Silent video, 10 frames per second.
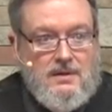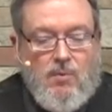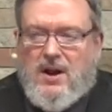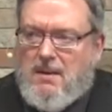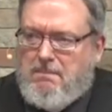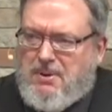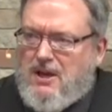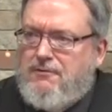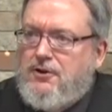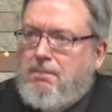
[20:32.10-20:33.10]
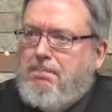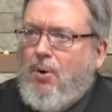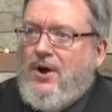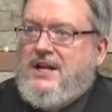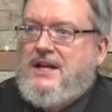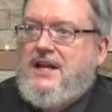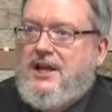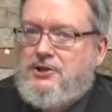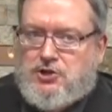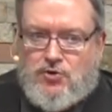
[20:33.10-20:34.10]
What a pivotal point in
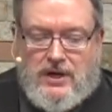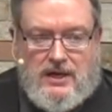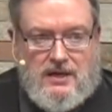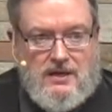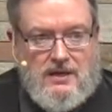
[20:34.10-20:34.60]
history.